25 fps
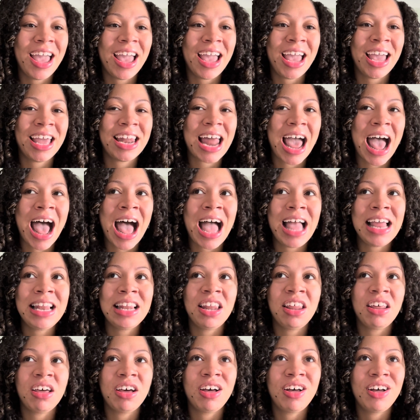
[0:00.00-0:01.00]
And I
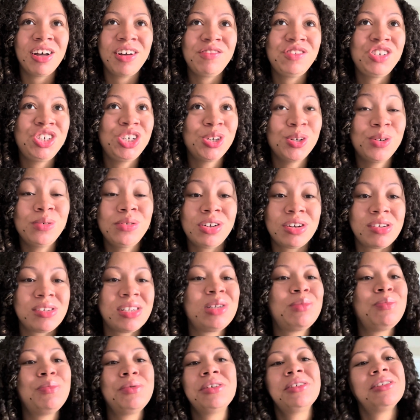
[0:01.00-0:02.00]
love
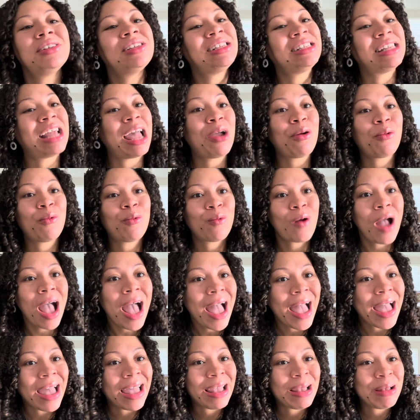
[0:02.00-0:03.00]
children's books that
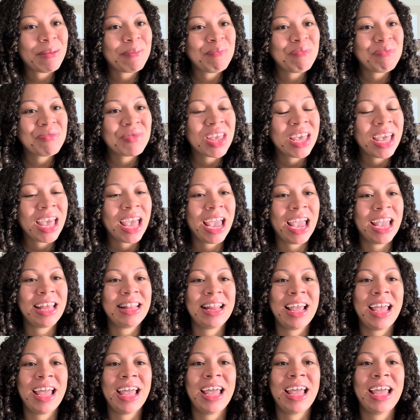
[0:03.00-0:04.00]
rhyme,
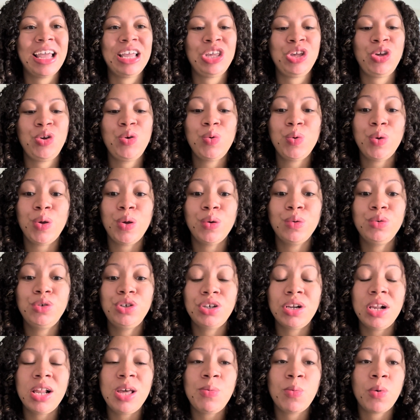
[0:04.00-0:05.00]
and that you
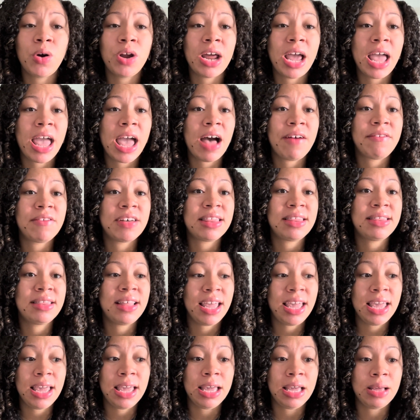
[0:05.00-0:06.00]
usually want to have a
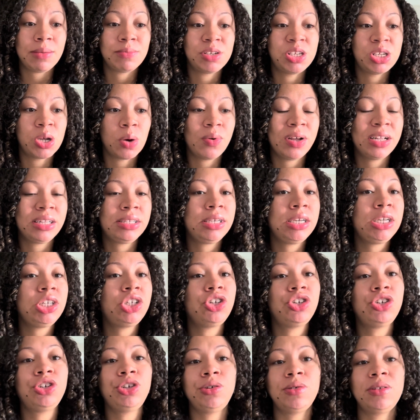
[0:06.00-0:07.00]
theme, so it
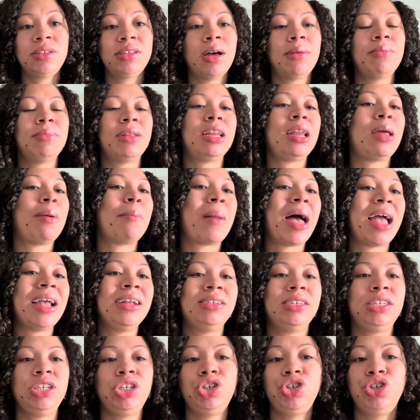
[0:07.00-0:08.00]
teaches you something. It
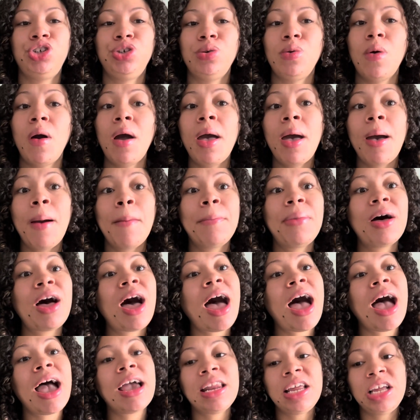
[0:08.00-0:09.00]
might teach you
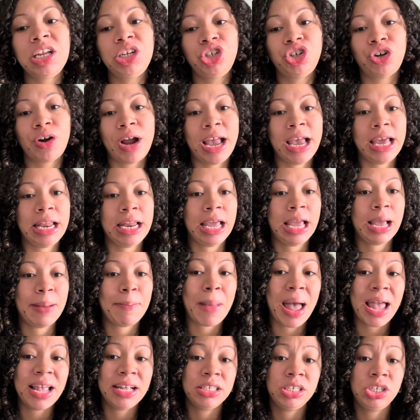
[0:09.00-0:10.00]
potty training,
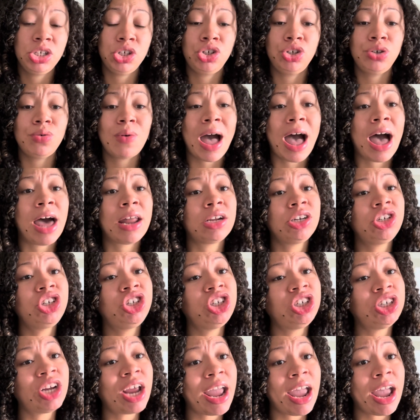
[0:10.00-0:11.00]
might teach you how to
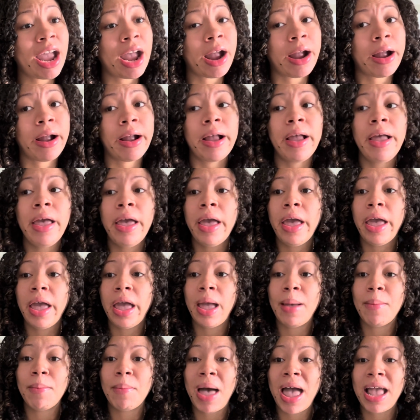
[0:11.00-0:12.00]
share,
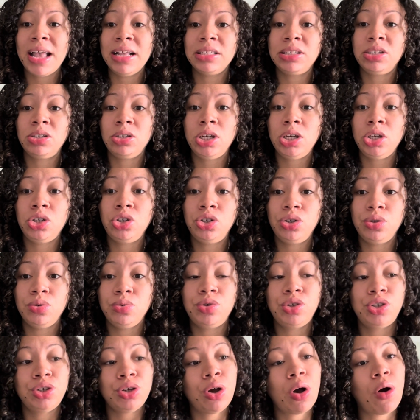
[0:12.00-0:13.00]
it might teach you
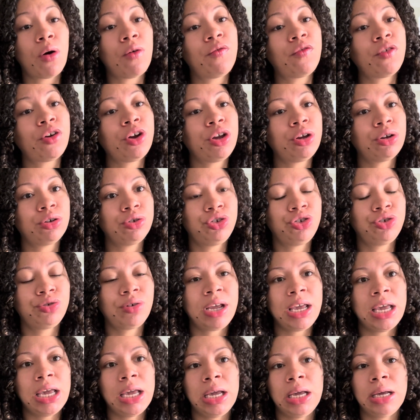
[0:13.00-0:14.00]
to go for your
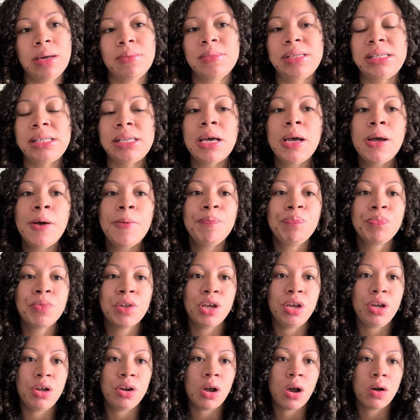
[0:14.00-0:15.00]
dreams,
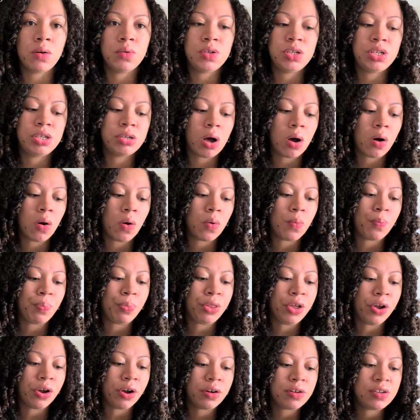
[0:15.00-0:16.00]
you know. So
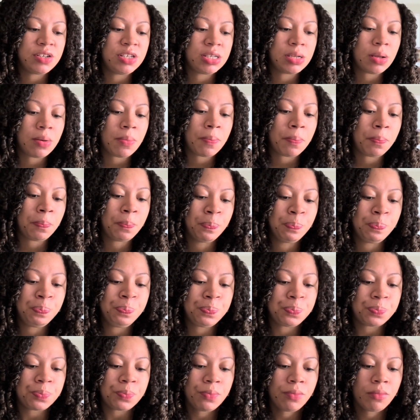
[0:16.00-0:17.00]
there are some
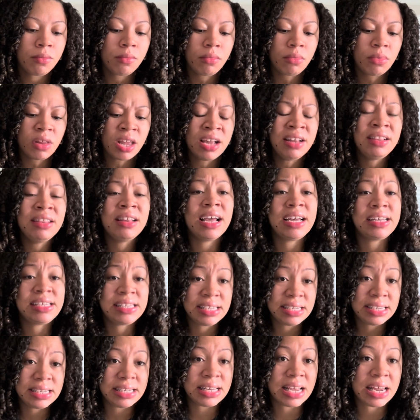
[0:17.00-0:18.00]

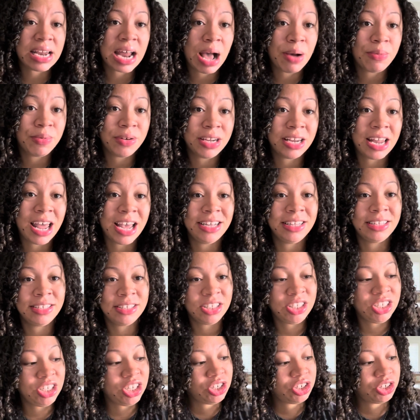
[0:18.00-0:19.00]
lessons that I would like to
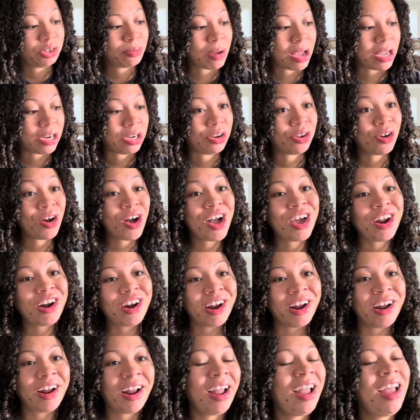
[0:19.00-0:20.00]
teach my
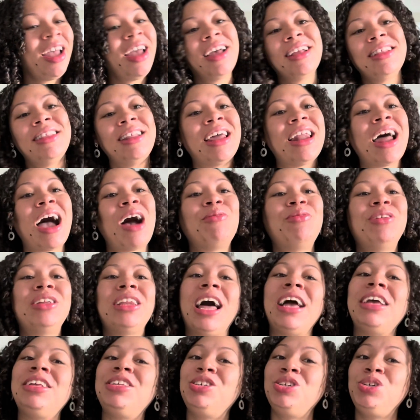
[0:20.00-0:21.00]
daughter that I would
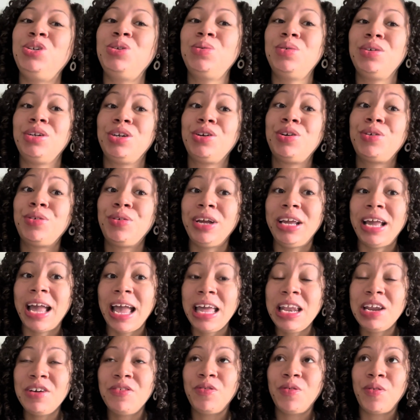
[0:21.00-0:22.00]
like to do in a
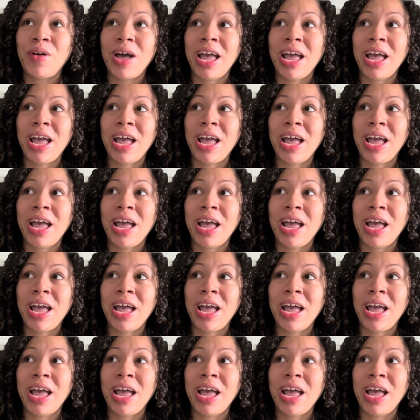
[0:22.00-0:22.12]
creative